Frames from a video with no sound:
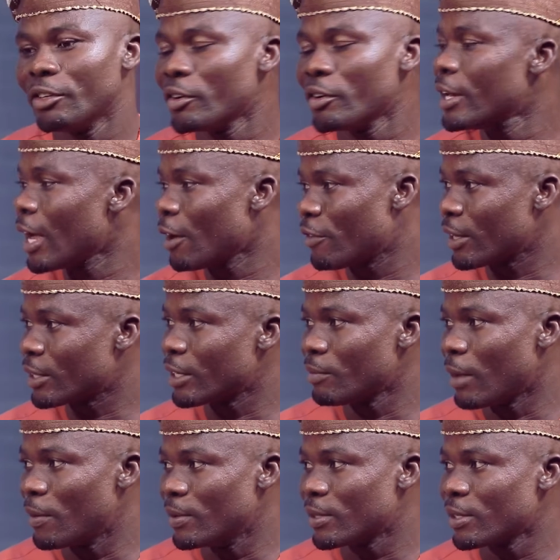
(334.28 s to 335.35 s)
really affected
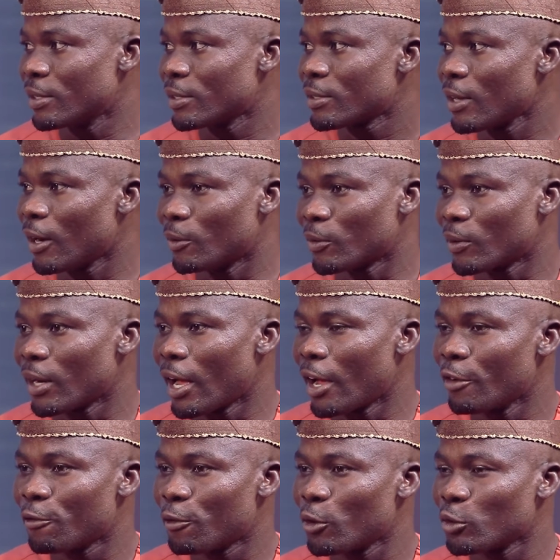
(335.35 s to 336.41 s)
my business. I will not
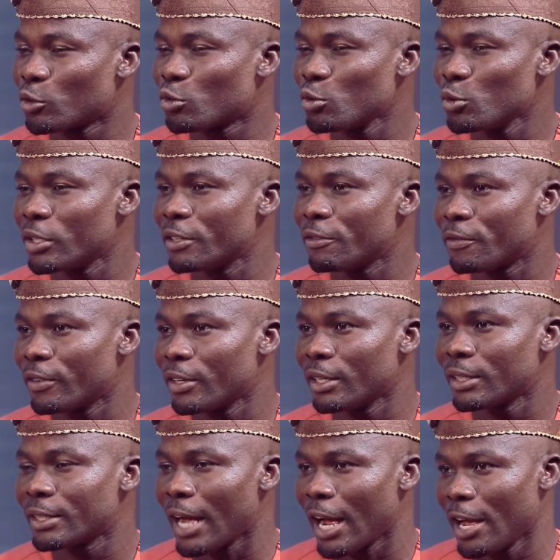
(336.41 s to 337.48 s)
lie. For 2
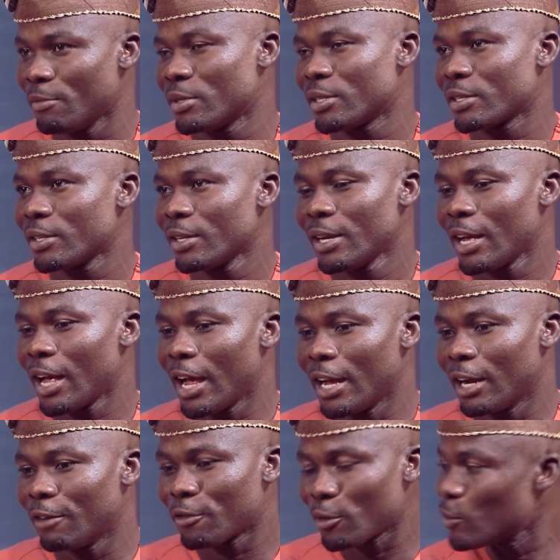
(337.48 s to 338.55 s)
different times, I
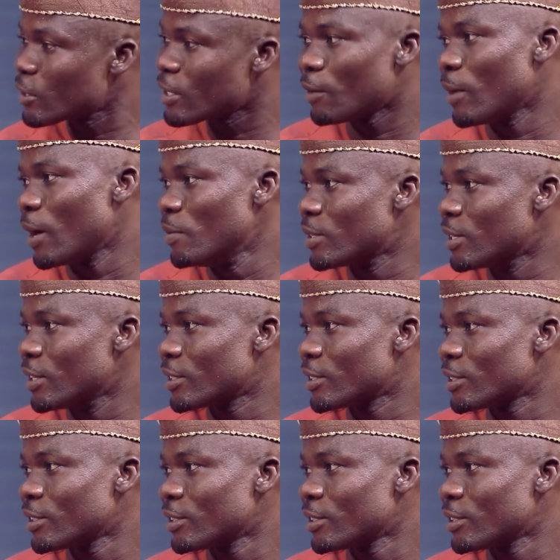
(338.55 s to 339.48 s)
have closed down my business.